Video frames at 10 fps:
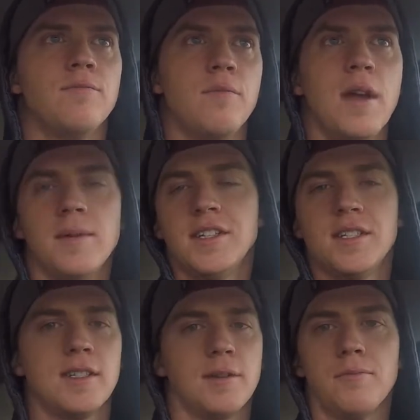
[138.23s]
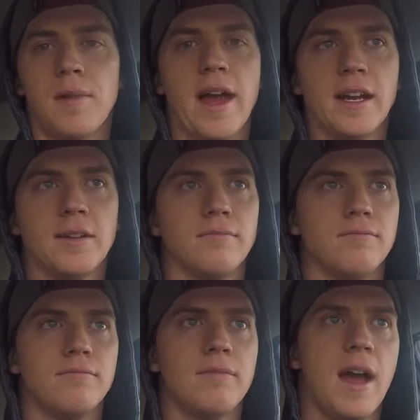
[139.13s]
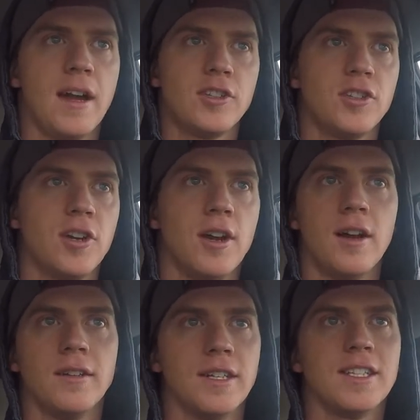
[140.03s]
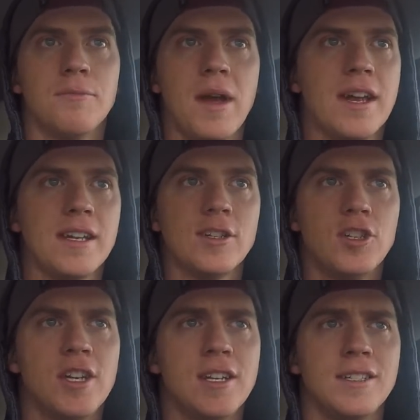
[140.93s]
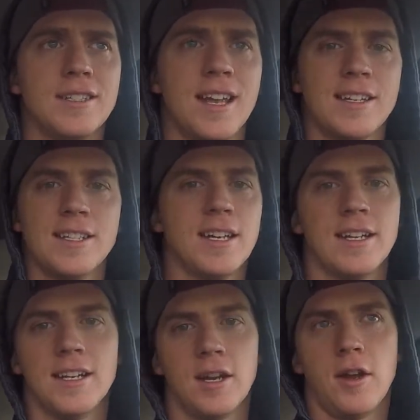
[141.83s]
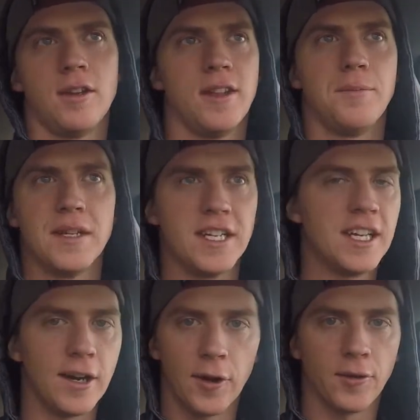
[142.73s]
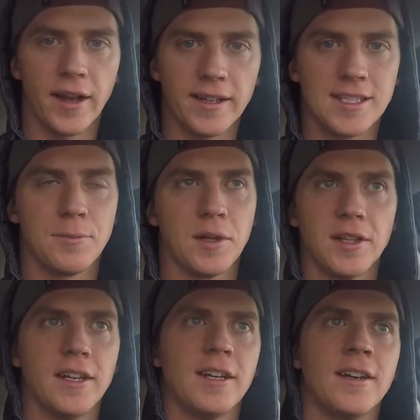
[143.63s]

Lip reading: Maybe some, like, extra, get some bacon and cheese, and that's it. And that'd be keto, like, typically.